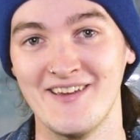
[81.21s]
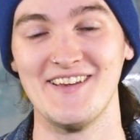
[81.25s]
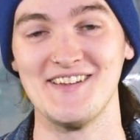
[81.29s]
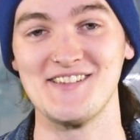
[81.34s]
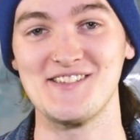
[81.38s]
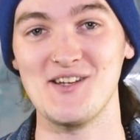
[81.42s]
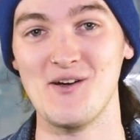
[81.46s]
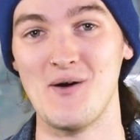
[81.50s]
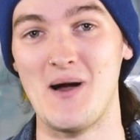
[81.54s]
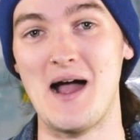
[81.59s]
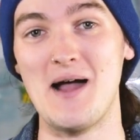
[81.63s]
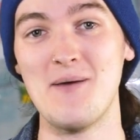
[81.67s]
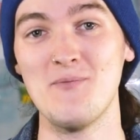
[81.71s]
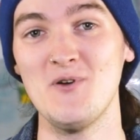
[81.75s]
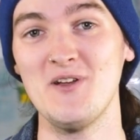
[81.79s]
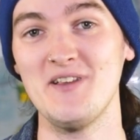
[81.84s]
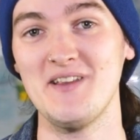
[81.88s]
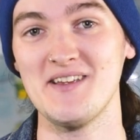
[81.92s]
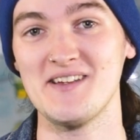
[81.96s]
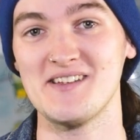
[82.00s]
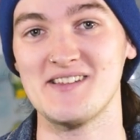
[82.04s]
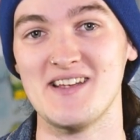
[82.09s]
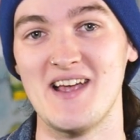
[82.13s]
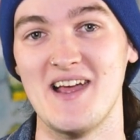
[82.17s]
So I'm
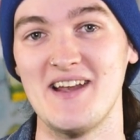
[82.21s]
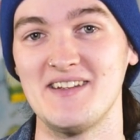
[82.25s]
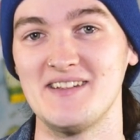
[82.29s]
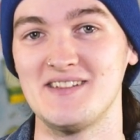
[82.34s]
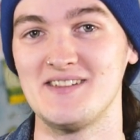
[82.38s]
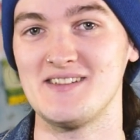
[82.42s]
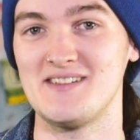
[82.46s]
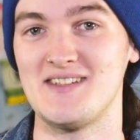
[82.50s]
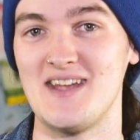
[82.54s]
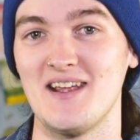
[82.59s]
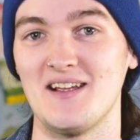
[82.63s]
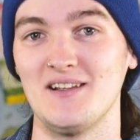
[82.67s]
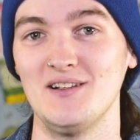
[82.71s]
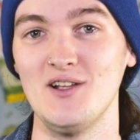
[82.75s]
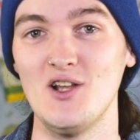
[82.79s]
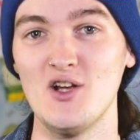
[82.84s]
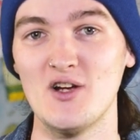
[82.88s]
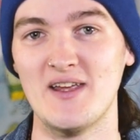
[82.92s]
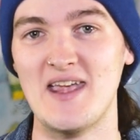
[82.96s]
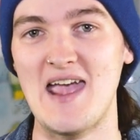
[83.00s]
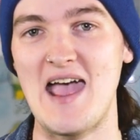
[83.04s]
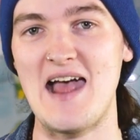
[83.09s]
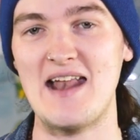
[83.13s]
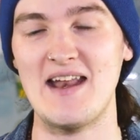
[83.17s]
really excited to take a
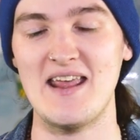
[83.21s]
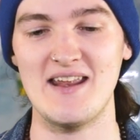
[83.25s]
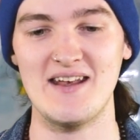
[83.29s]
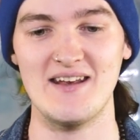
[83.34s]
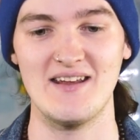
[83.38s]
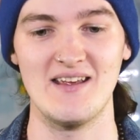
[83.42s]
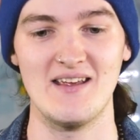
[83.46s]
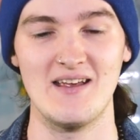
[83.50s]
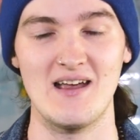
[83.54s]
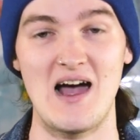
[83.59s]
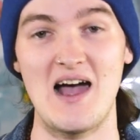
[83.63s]
look at it.